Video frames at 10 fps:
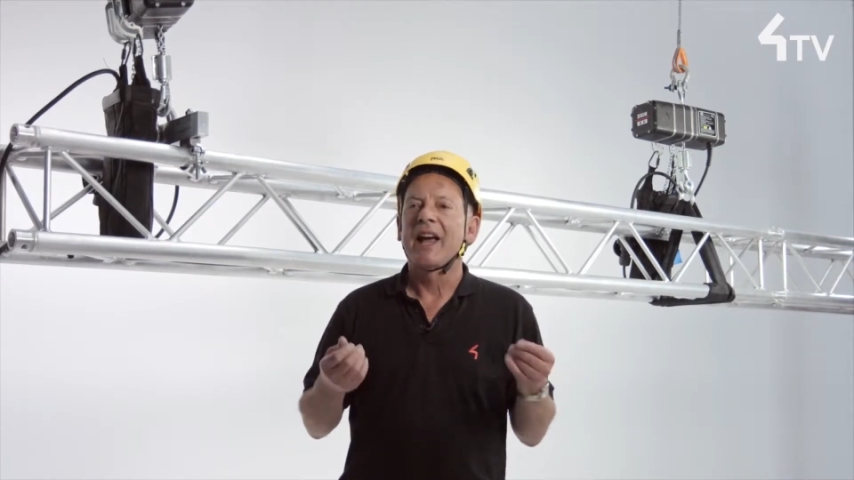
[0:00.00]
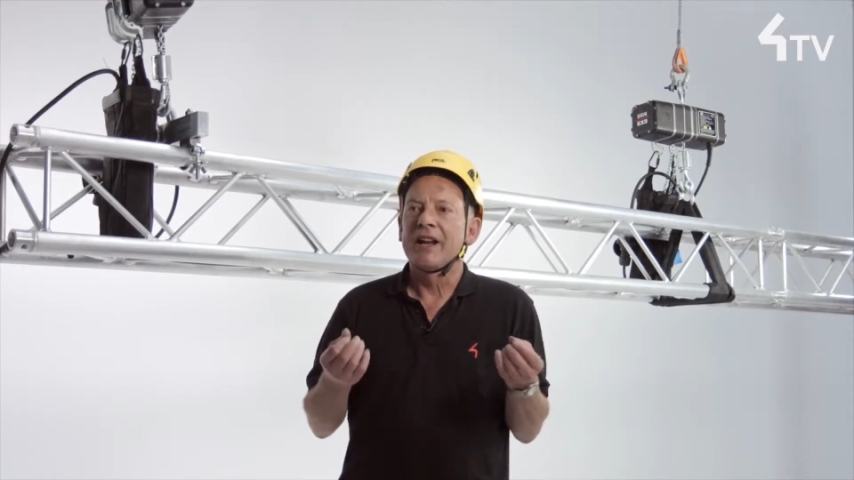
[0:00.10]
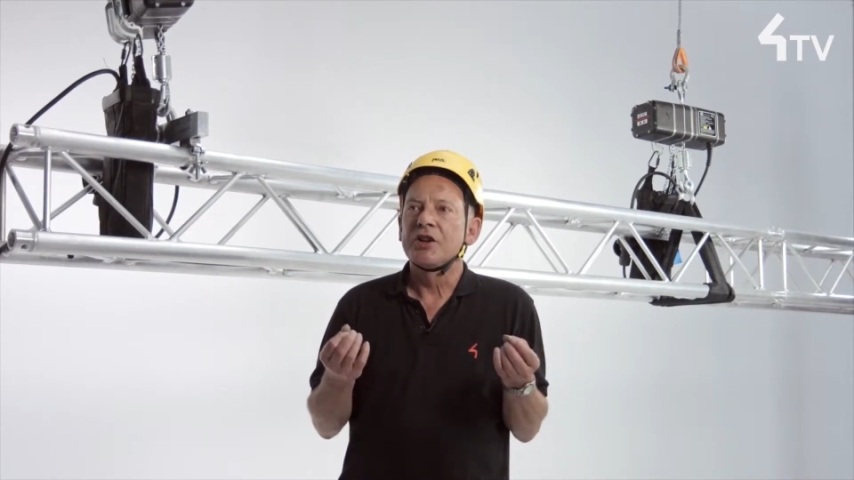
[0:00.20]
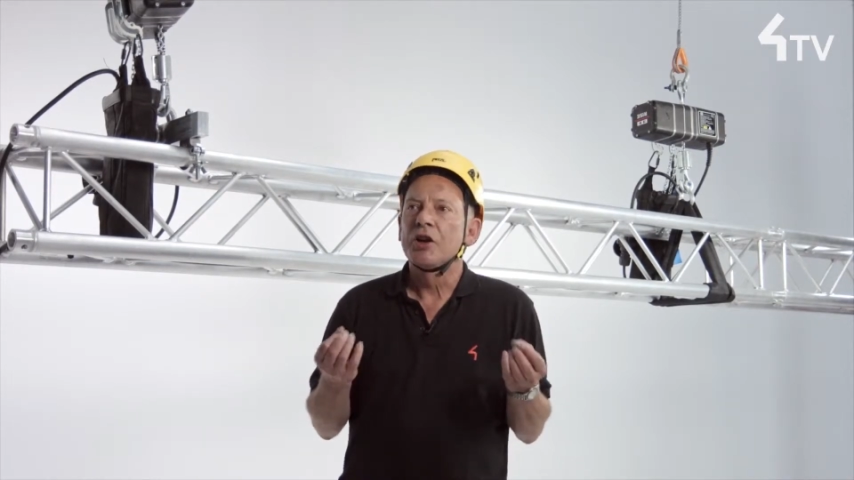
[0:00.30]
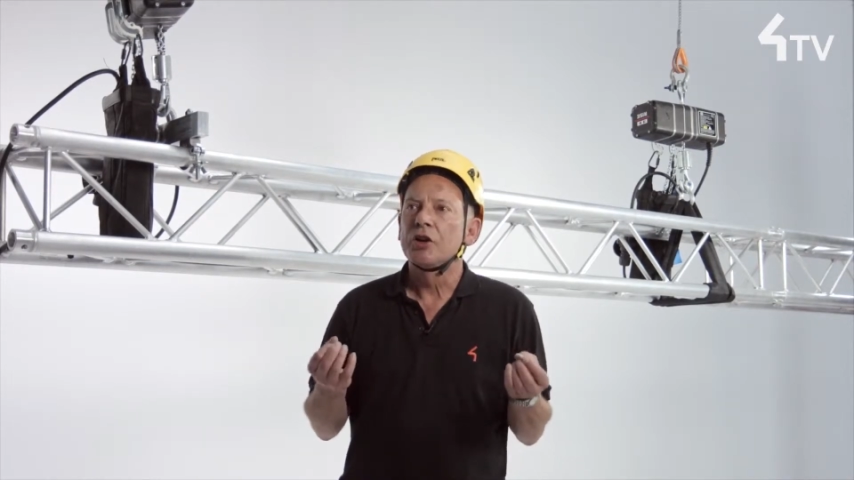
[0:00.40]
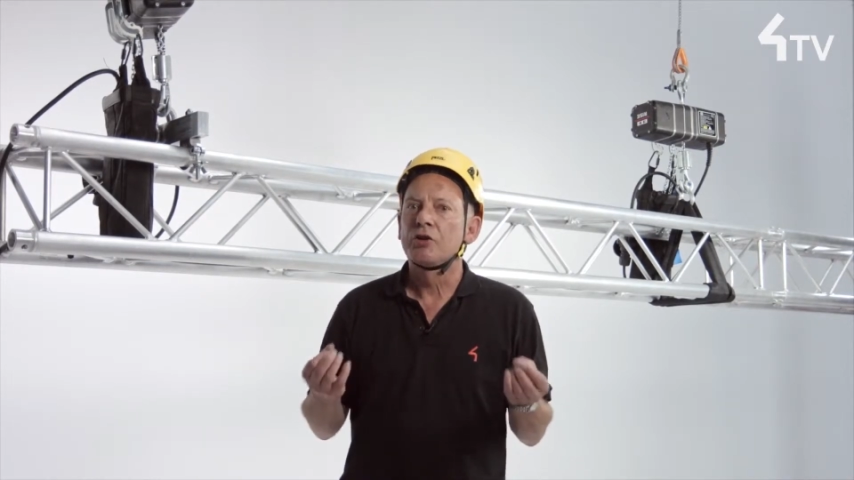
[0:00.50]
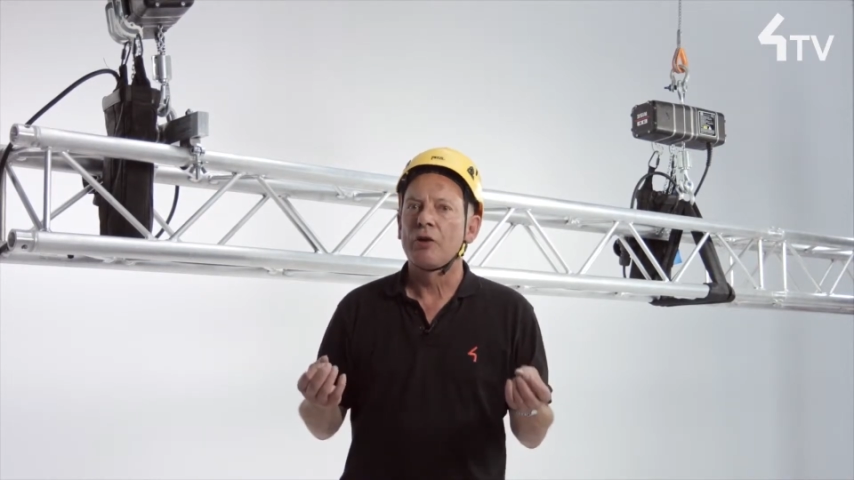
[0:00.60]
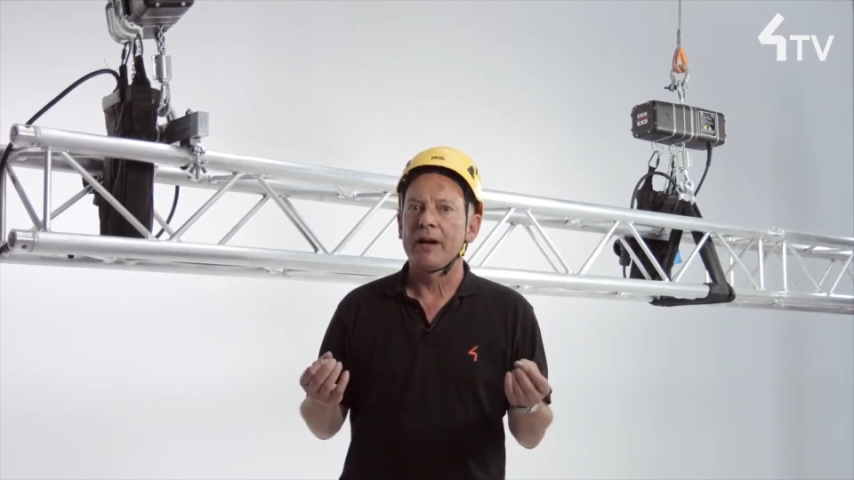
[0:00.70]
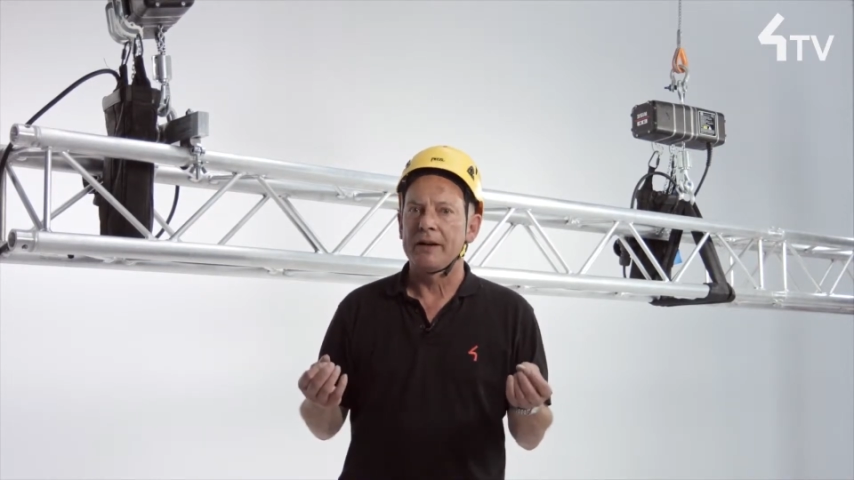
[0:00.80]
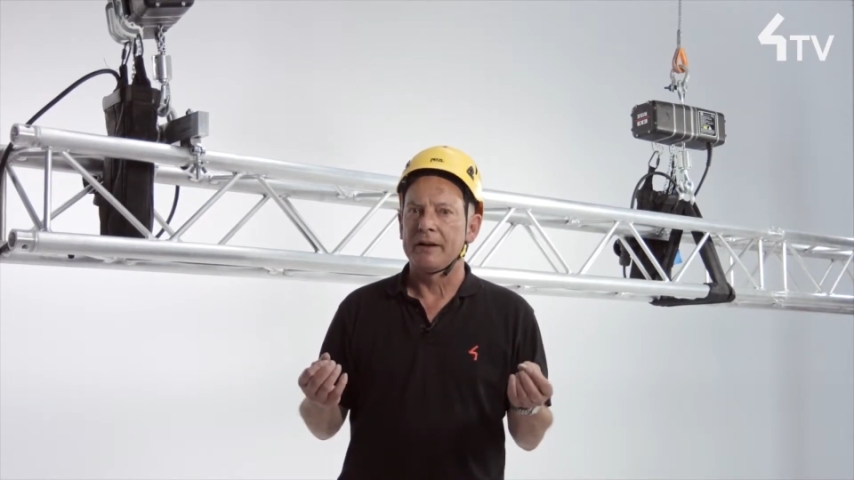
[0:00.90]
and
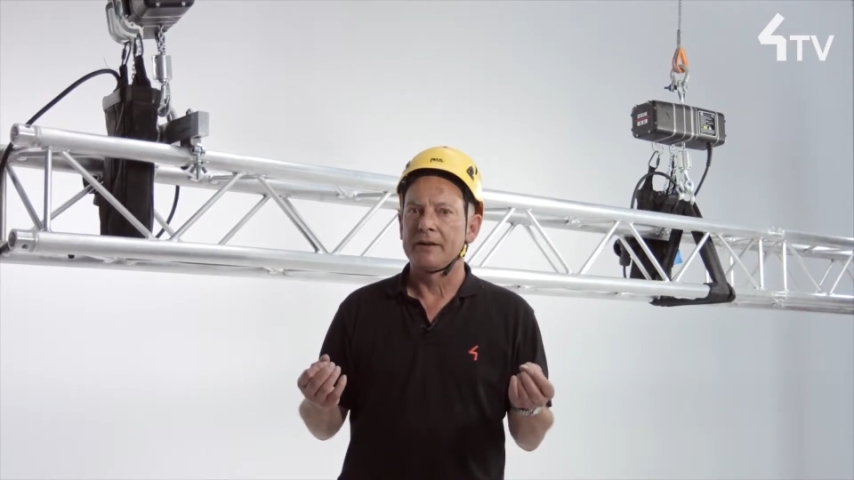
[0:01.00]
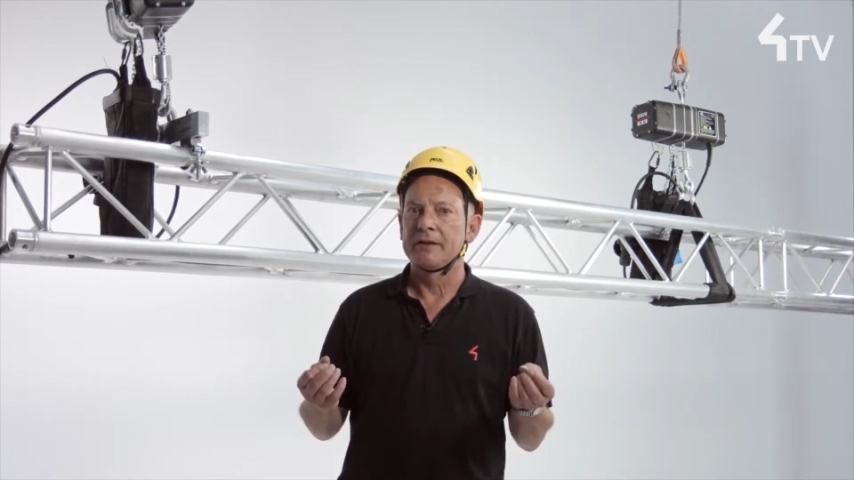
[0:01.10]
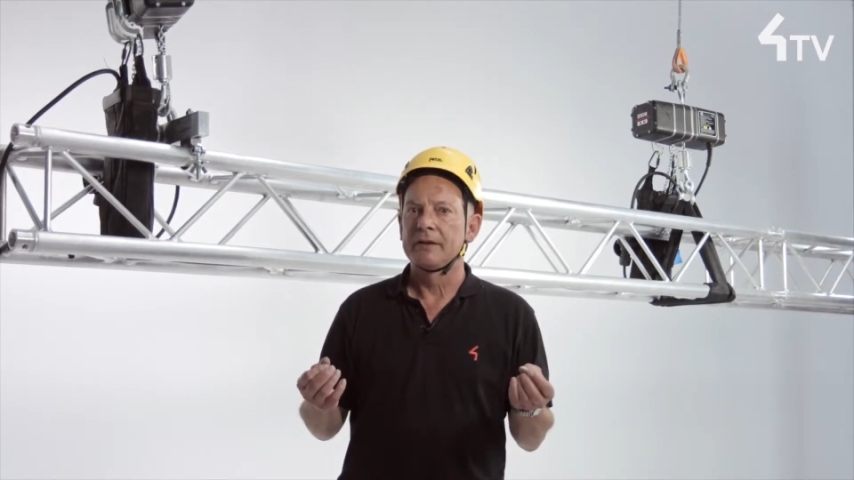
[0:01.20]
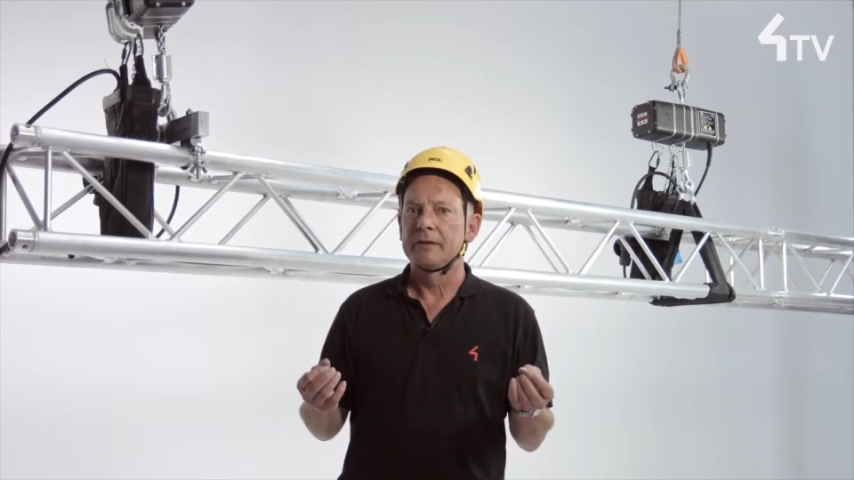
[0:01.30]
graded.